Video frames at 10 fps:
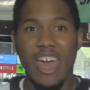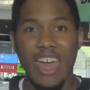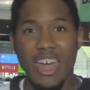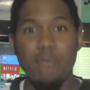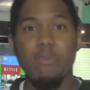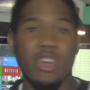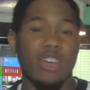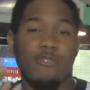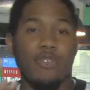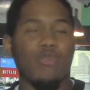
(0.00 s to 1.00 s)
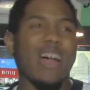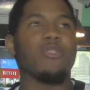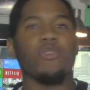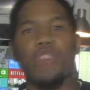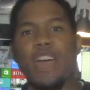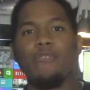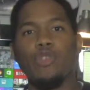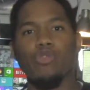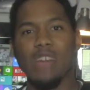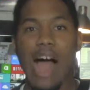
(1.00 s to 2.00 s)
and play a few rounds of Shaq
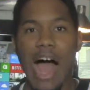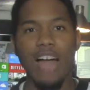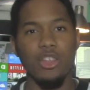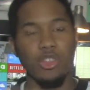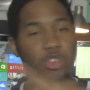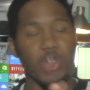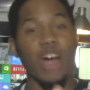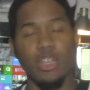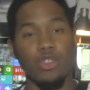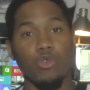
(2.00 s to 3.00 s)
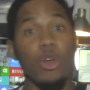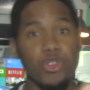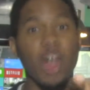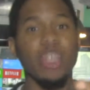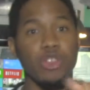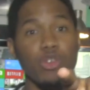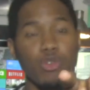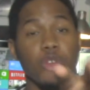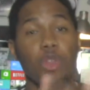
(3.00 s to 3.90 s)
Fu, uh, Sonic 2, Sonic 2.